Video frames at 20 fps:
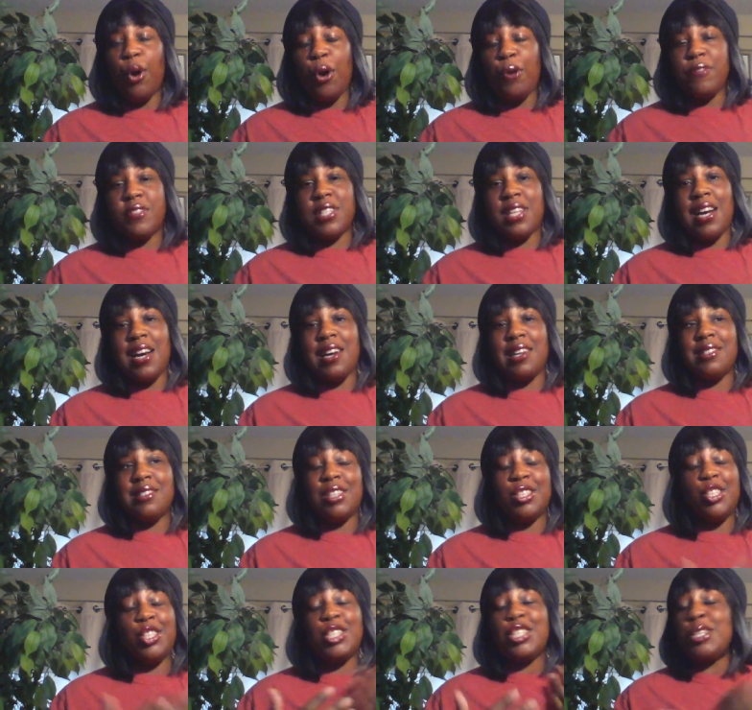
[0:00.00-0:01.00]
earth signs,
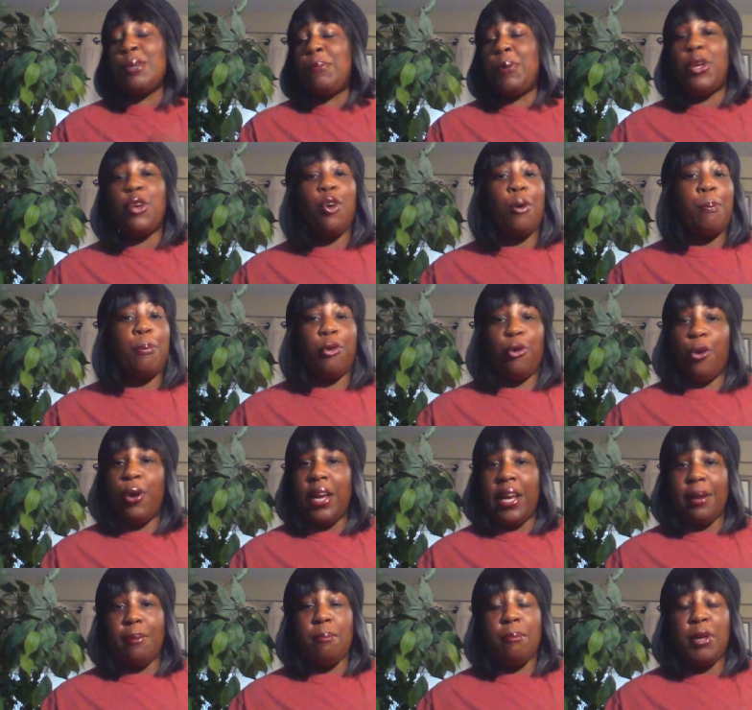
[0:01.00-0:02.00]
is just to be on
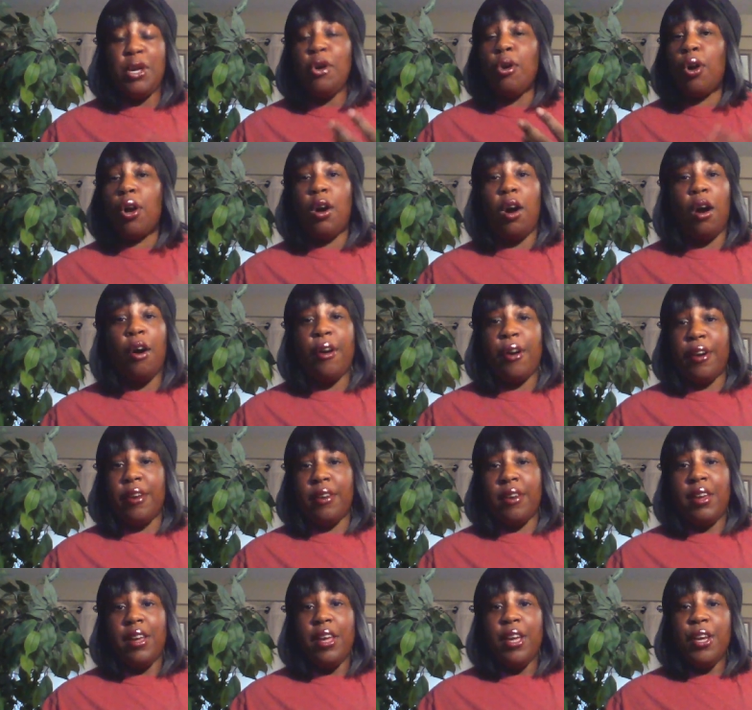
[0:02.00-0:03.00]
point, be on guard,
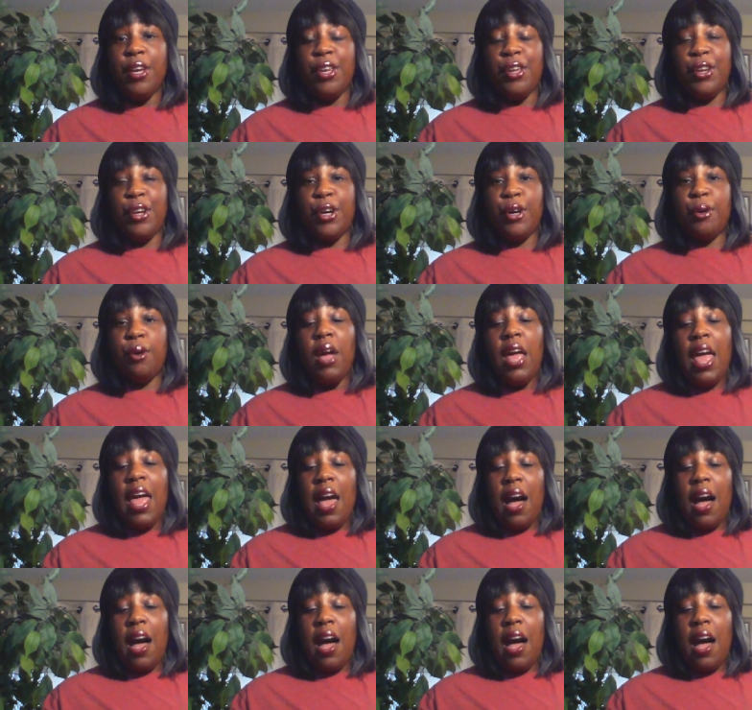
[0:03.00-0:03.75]
you know.